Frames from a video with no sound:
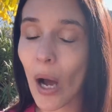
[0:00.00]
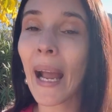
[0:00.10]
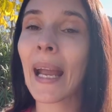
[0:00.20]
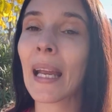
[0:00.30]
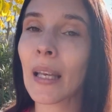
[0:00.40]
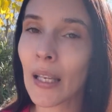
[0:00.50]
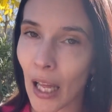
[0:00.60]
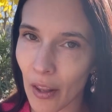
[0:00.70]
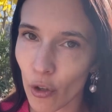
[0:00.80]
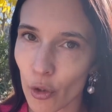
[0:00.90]

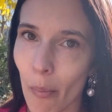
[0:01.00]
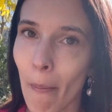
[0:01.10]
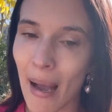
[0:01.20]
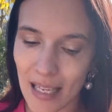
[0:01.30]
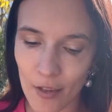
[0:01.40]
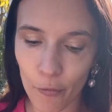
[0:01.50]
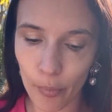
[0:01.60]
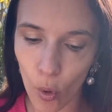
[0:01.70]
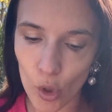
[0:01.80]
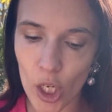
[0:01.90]
another massive
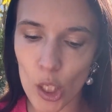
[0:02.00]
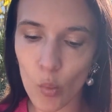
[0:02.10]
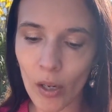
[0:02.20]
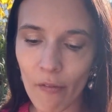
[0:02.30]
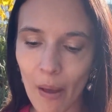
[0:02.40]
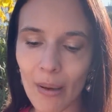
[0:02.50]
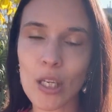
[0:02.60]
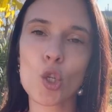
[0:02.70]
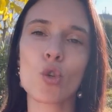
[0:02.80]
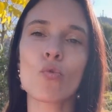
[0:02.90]
projects. One of them
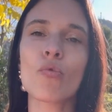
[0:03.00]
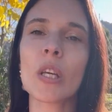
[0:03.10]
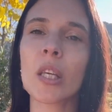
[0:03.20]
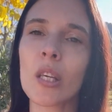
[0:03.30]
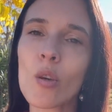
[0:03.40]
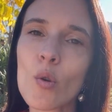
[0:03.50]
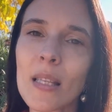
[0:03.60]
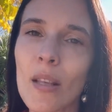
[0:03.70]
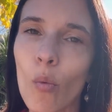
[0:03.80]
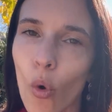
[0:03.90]
is to reuse
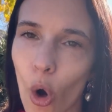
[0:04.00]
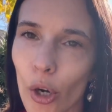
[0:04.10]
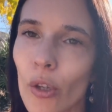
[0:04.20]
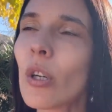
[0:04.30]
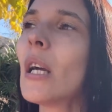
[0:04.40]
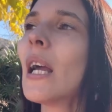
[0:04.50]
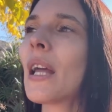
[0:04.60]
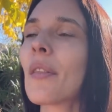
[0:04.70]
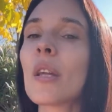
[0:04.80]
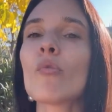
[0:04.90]
the water,
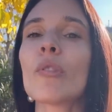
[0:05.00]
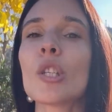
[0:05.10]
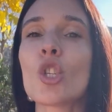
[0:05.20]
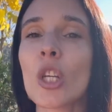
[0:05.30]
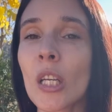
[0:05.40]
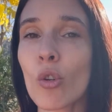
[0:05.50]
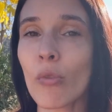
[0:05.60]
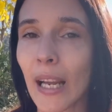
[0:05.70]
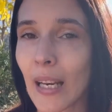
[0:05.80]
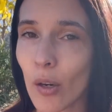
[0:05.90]
the
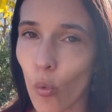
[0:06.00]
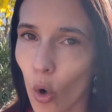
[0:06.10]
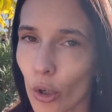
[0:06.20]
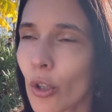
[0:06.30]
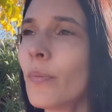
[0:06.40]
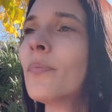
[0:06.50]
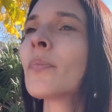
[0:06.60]
regenerated water.